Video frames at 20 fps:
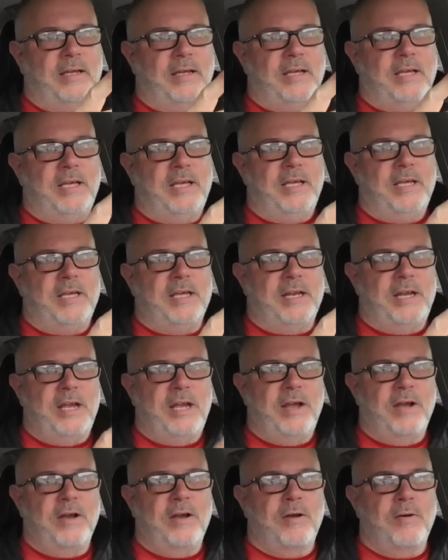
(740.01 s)
He can
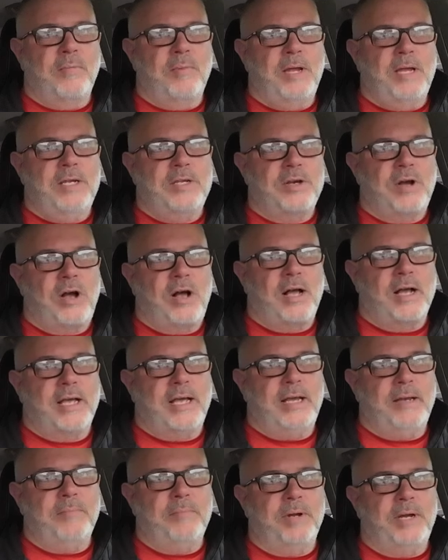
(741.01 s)
hear me
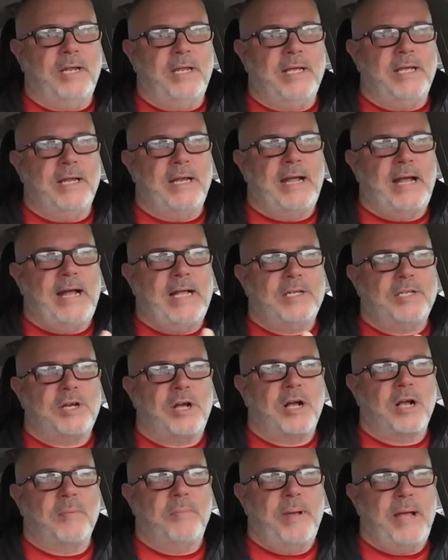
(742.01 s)
talking, but he cannot
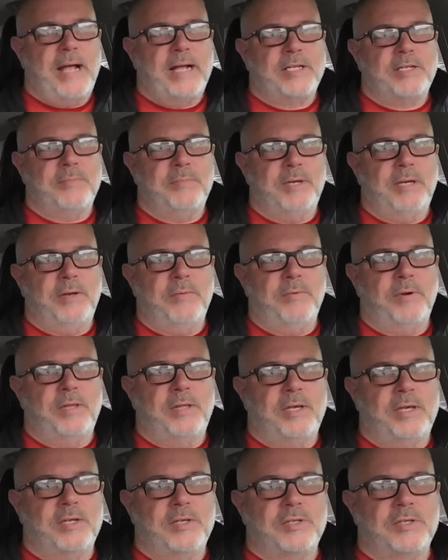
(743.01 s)
talk back to me
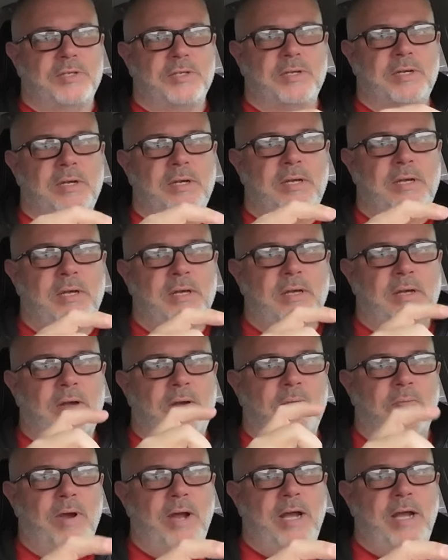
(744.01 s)
with his
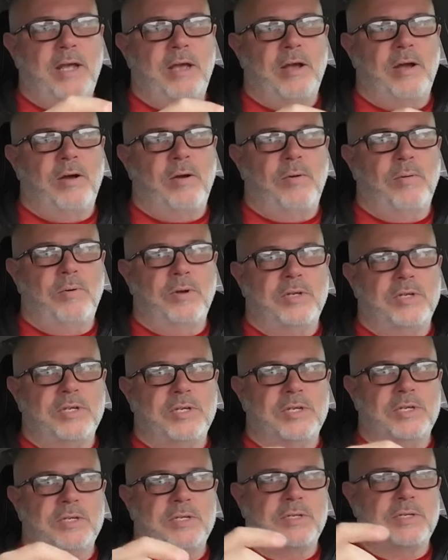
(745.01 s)
radio, which
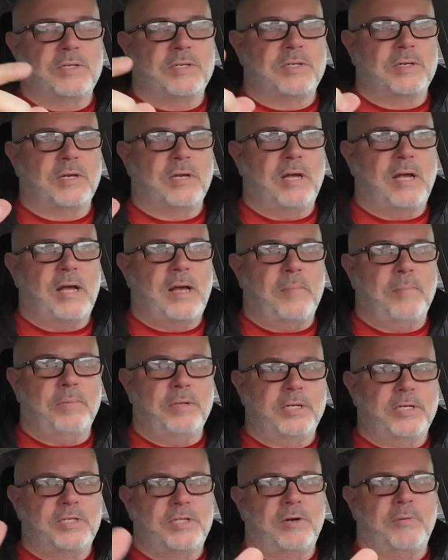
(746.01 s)
is a
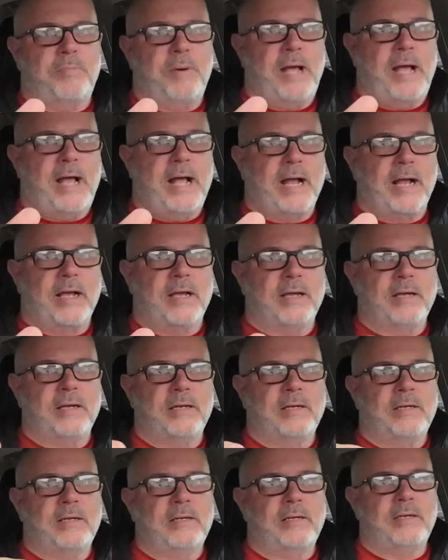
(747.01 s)
blister pack
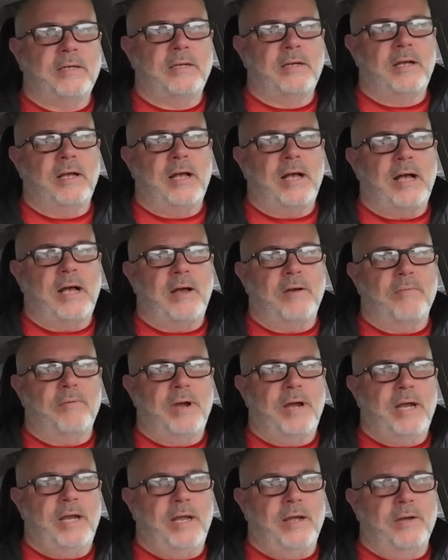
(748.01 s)

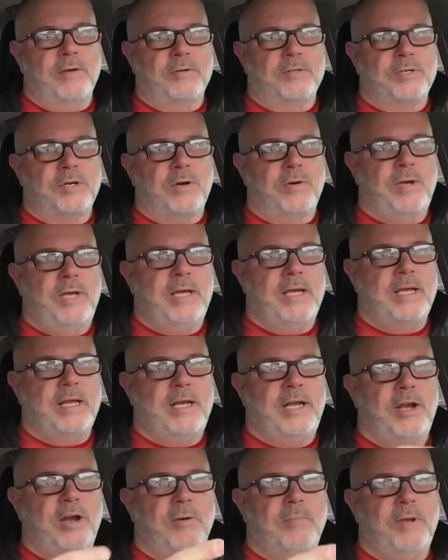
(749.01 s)
radio. So he can
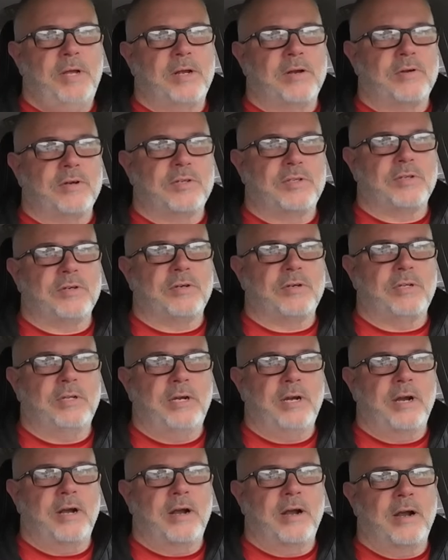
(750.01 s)
hear me crystal
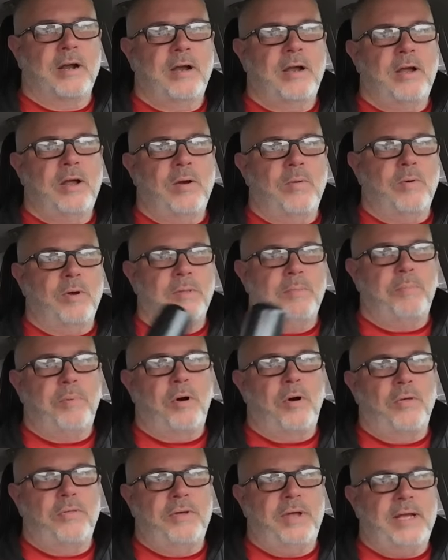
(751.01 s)
clear with
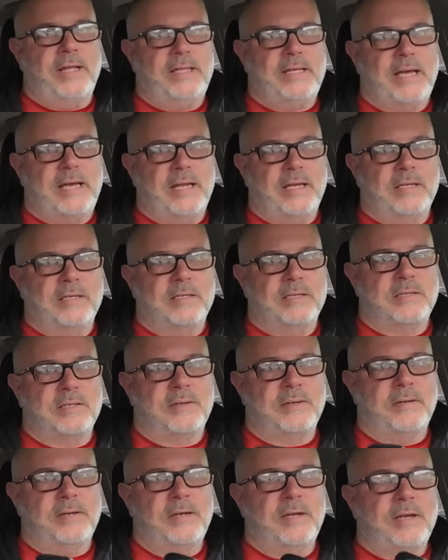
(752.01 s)
both antennas.
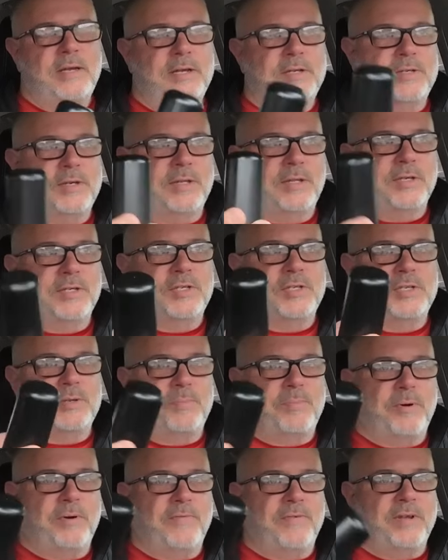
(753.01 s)
So this is a
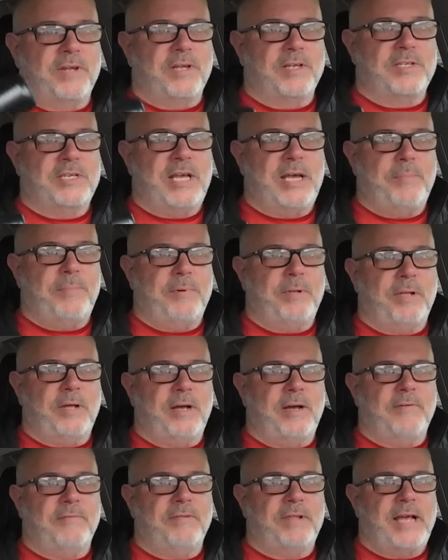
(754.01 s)
perfect example
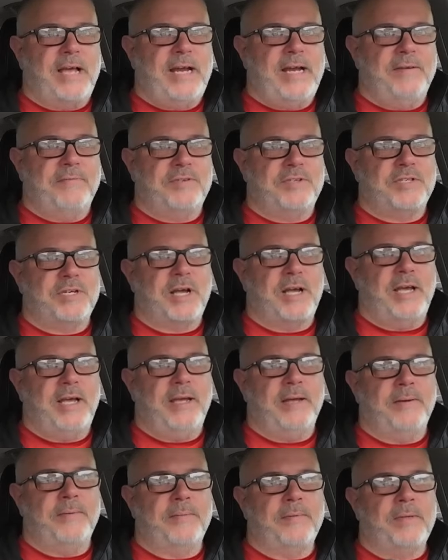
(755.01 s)
of line of sight.